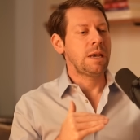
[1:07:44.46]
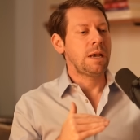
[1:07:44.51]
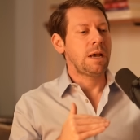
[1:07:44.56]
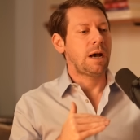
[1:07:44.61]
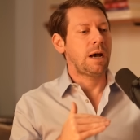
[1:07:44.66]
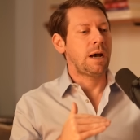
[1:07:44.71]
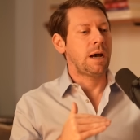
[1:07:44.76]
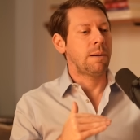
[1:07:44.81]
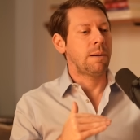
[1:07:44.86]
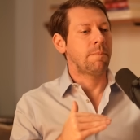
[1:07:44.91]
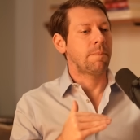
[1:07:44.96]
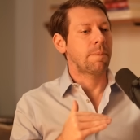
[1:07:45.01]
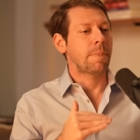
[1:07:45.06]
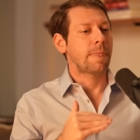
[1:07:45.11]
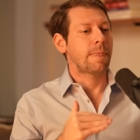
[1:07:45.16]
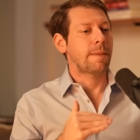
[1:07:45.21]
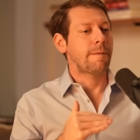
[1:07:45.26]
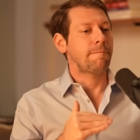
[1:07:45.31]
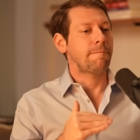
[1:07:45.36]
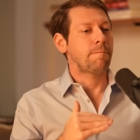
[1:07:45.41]
Um,
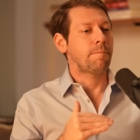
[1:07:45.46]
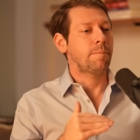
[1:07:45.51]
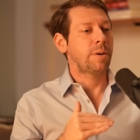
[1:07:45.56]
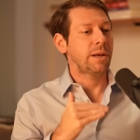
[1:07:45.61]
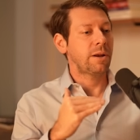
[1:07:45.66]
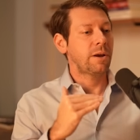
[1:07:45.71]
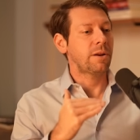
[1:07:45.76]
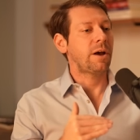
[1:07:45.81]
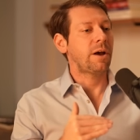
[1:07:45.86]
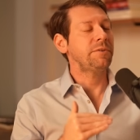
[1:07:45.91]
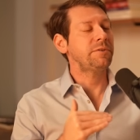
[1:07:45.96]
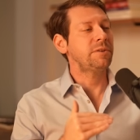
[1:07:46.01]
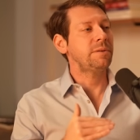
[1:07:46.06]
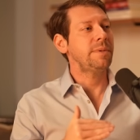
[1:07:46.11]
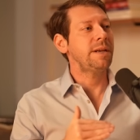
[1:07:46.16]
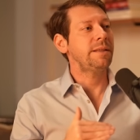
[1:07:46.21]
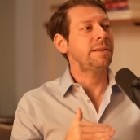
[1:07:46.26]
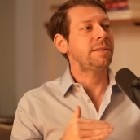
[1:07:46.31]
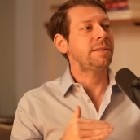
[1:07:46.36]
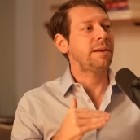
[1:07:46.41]
but it could also
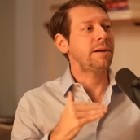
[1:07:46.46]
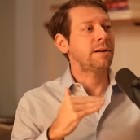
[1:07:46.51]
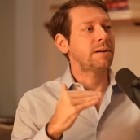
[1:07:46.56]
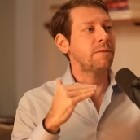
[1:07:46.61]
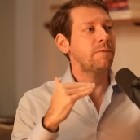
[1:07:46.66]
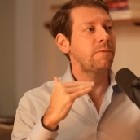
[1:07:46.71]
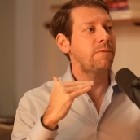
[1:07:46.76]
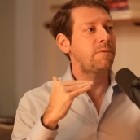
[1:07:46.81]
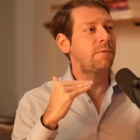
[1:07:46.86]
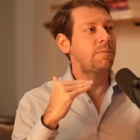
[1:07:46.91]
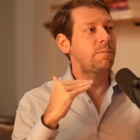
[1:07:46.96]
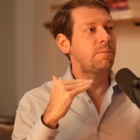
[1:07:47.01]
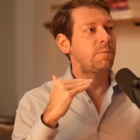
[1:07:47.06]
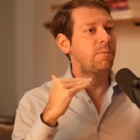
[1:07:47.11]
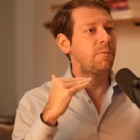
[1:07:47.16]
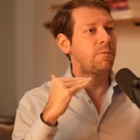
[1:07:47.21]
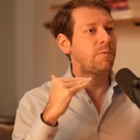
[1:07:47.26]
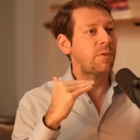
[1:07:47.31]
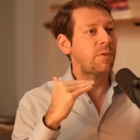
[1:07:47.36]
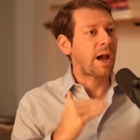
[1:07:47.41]
mean that they're
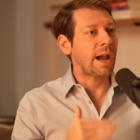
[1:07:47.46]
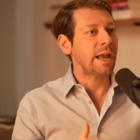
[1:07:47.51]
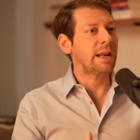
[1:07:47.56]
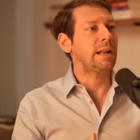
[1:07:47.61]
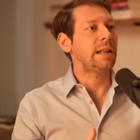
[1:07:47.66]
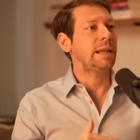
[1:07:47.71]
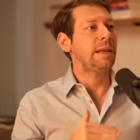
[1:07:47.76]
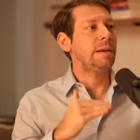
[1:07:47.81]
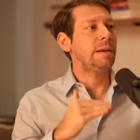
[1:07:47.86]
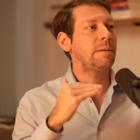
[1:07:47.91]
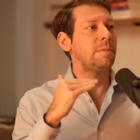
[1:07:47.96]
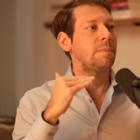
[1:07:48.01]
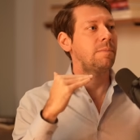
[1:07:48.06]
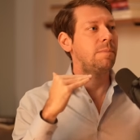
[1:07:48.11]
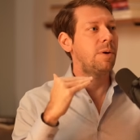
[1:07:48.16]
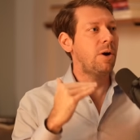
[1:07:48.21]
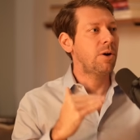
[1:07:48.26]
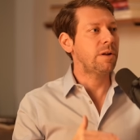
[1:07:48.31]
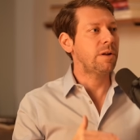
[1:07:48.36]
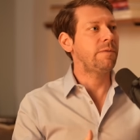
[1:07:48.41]
finally
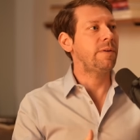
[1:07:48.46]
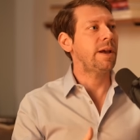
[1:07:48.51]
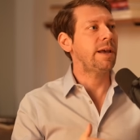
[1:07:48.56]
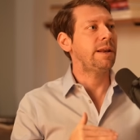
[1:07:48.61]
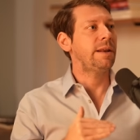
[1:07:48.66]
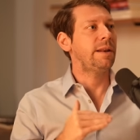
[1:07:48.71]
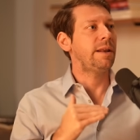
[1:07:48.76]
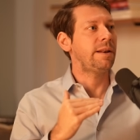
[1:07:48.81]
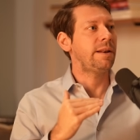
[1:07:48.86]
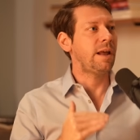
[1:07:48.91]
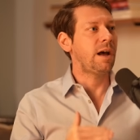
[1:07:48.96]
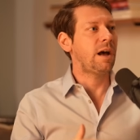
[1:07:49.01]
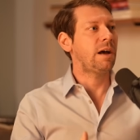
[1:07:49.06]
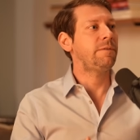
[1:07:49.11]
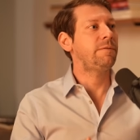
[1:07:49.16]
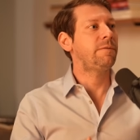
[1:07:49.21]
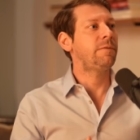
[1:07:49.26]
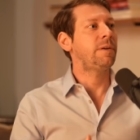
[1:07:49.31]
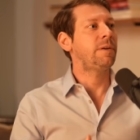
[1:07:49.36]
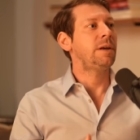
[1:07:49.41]
motivated
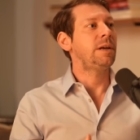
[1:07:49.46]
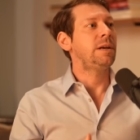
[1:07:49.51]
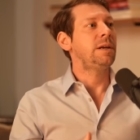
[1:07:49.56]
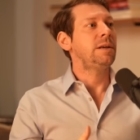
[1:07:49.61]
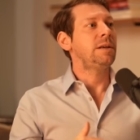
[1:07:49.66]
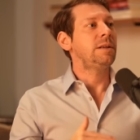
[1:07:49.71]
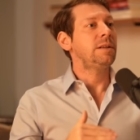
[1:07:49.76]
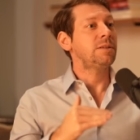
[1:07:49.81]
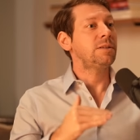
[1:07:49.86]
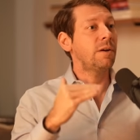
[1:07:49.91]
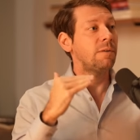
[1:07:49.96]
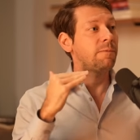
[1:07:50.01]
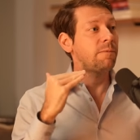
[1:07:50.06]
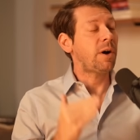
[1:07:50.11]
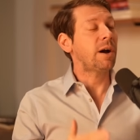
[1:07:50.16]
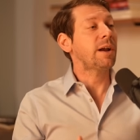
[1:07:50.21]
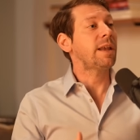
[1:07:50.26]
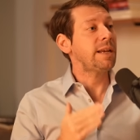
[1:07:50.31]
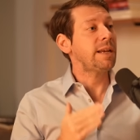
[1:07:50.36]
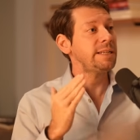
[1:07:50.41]
enough to
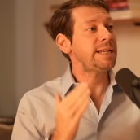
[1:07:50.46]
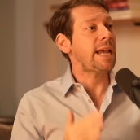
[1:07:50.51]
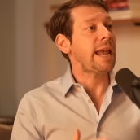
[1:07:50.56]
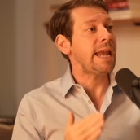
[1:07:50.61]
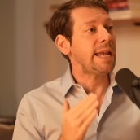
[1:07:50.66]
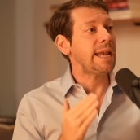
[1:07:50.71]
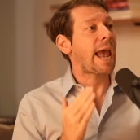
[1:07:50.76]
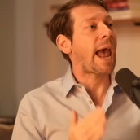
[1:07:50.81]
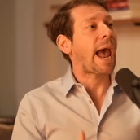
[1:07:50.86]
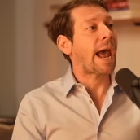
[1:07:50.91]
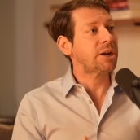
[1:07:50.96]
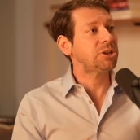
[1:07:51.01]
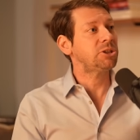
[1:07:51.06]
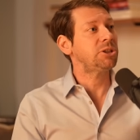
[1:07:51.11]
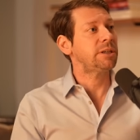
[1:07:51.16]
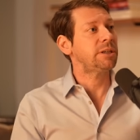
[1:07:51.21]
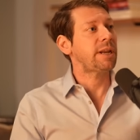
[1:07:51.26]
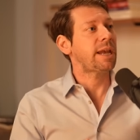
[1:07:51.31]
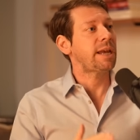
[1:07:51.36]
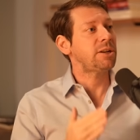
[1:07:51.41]
fucking take
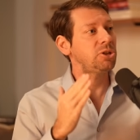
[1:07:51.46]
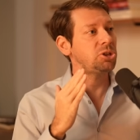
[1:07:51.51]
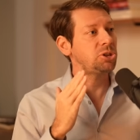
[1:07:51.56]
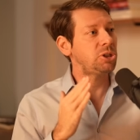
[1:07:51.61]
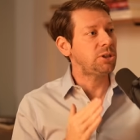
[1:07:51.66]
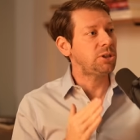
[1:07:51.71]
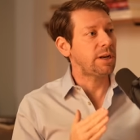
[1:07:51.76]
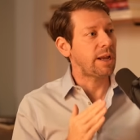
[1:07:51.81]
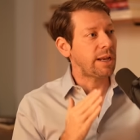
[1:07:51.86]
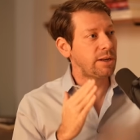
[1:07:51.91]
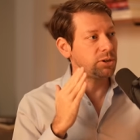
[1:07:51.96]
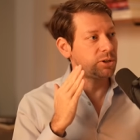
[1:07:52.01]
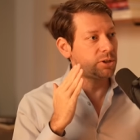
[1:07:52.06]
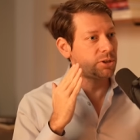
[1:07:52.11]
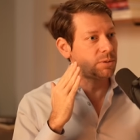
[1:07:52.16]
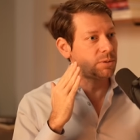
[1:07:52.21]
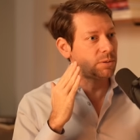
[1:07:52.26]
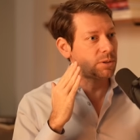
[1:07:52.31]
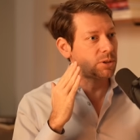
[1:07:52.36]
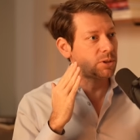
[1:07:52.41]
action and, ch- and
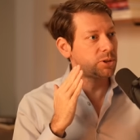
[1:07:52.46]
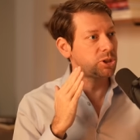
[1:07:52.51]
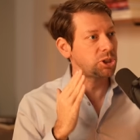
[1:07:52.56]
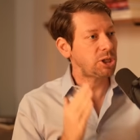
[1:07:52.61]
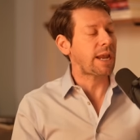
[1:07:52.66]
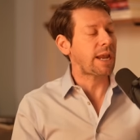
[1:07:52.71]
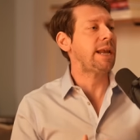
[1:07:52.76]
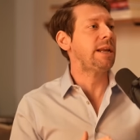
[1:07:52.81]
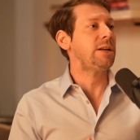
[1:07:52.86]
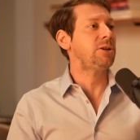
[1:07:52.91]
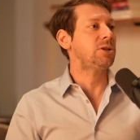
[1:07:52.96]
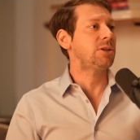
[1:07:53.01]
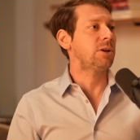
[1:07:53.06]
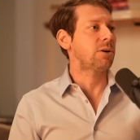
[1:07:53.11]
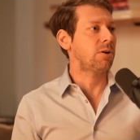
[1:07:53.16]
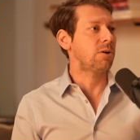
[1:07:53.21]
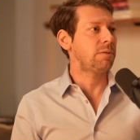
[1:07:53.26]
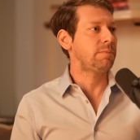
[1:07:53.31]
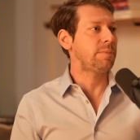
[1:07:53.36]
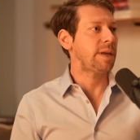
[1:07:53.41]
change
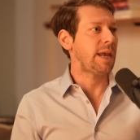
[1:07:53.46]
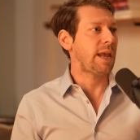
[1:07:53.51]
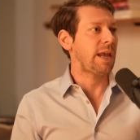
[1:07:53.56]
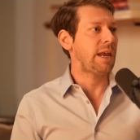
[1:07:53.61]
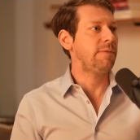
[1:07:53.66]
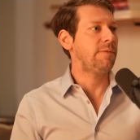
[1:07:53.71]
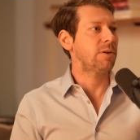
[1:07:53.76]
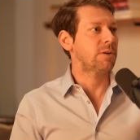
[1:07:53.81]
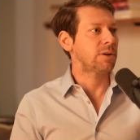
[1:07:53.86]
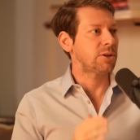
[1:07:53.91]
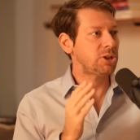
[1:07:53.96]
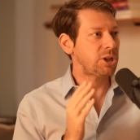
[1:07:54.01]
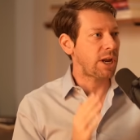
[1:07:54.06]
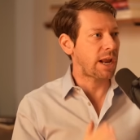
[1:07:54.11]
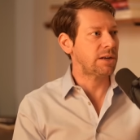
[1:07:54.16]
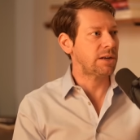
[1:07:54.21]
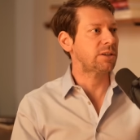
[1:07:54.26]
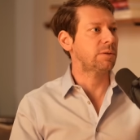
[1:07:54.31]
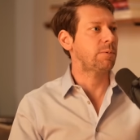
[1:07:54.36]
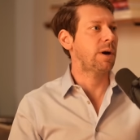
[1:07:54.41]
their own behavior and
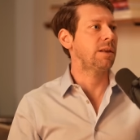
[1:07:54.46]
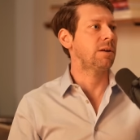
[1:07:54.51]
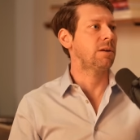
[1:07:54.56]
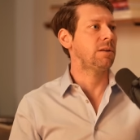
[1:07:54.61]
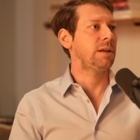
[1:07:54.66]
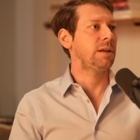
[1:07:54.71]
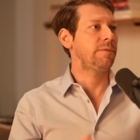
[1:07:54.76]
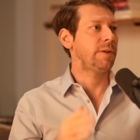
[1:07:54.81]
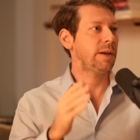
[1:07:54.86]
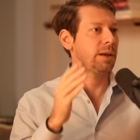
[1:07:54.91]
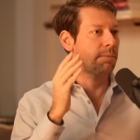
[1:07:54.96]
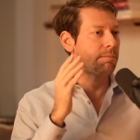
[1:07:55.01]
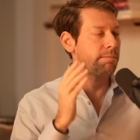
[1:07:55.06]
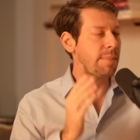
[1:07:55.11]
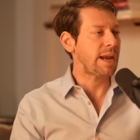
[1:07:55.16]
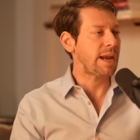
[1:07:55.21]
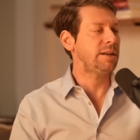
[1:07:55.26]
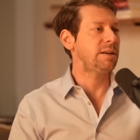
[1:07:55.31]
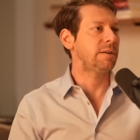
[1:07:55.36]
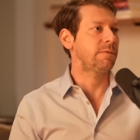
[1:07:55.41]
change the way they're living and
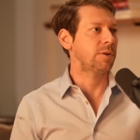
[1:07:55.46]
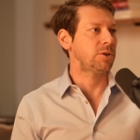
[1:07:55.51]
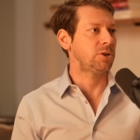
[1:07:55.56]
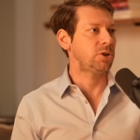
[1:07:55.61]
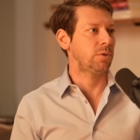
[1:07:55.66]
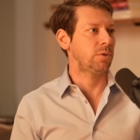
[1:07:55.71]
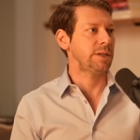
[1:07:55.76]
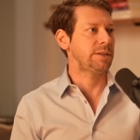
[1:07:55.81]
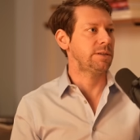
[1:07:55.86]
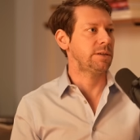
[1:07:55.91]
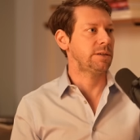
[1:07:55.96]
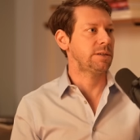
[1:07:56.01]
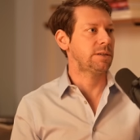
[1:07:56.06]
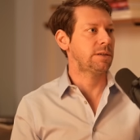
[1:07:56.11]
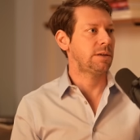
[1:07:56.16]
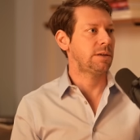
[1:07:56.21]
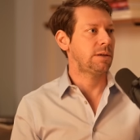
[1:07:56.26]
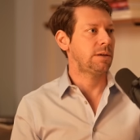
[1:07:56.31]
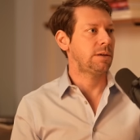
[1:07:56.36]
make different choices.